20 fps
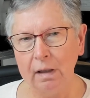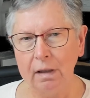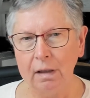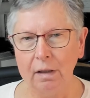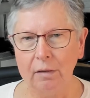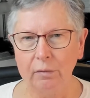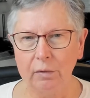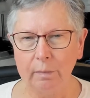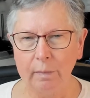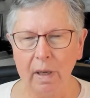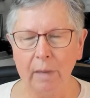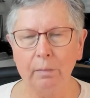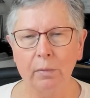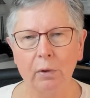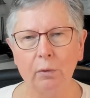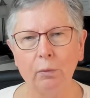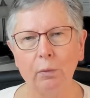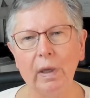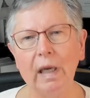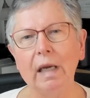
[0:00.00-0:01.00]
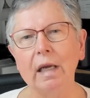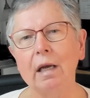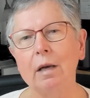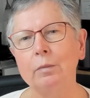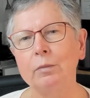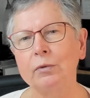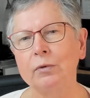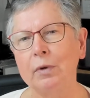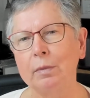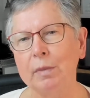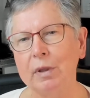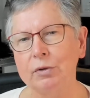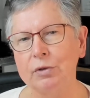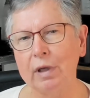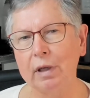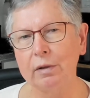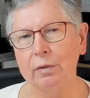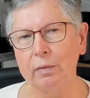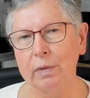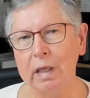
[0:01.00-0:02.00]
Remember, we come from a
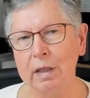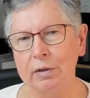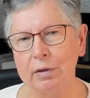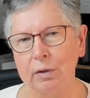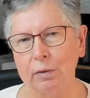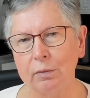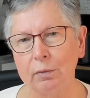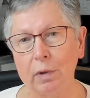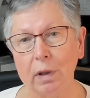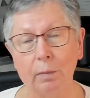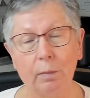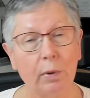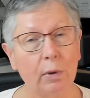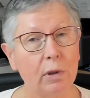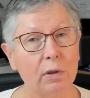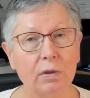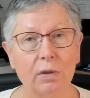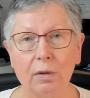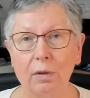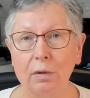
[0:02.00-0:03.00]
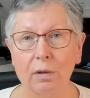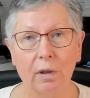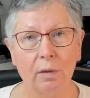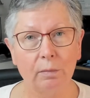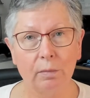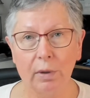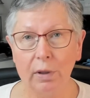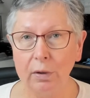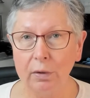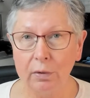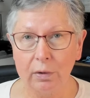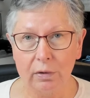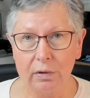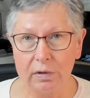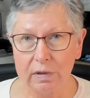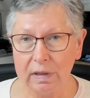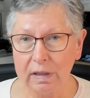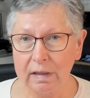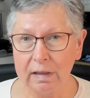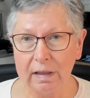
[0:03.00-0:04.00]
generation where personal
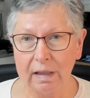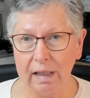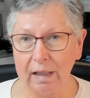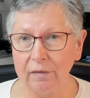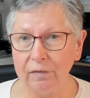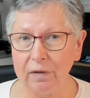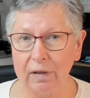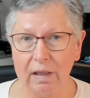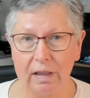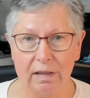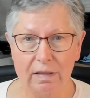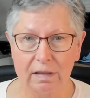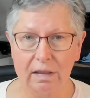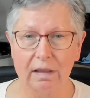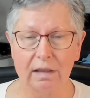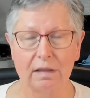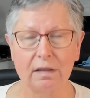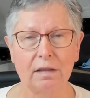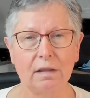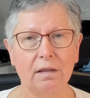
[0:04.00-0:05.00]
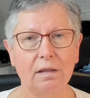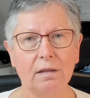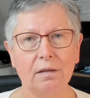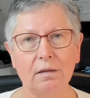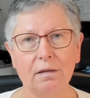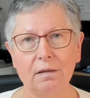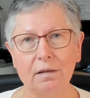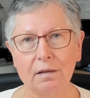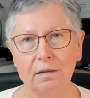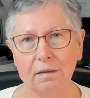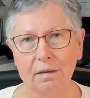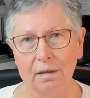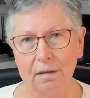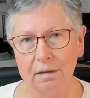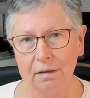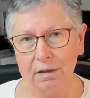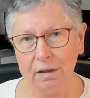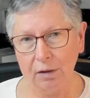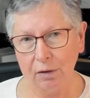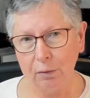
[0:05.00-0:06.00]
computers didn't even exist
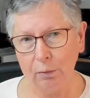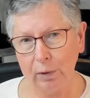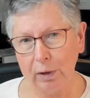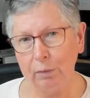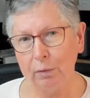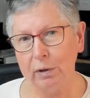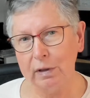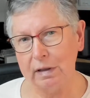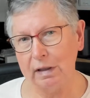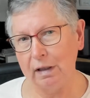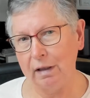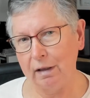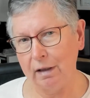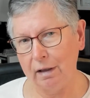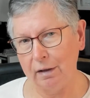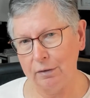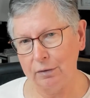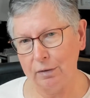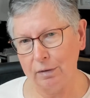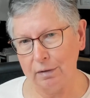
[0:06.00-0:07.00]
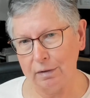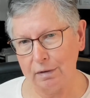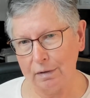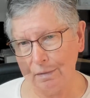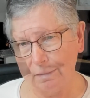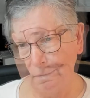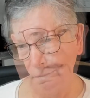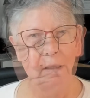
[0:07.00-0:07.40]
until we were teenagers.